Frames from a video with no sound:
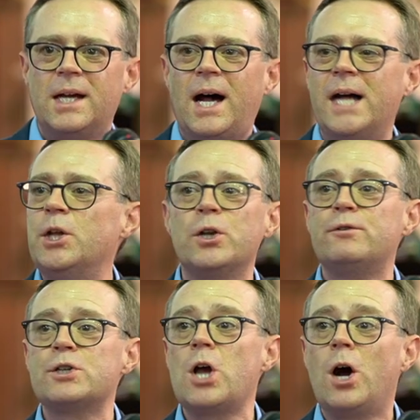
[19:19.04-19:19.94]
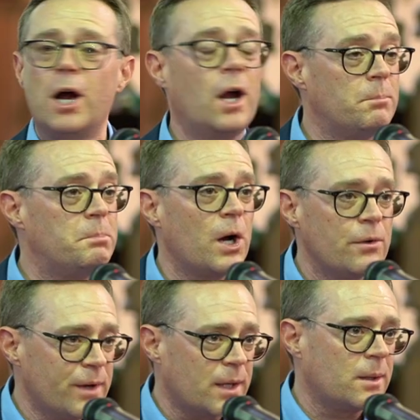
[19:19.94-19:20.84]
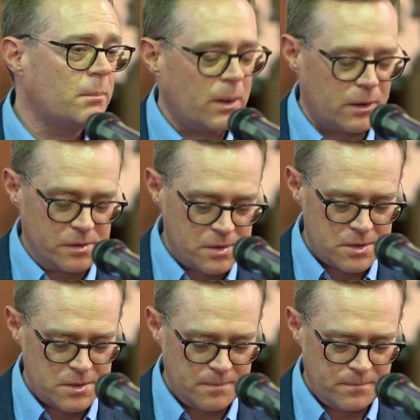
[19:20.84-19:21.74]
And none of us are perfect parents.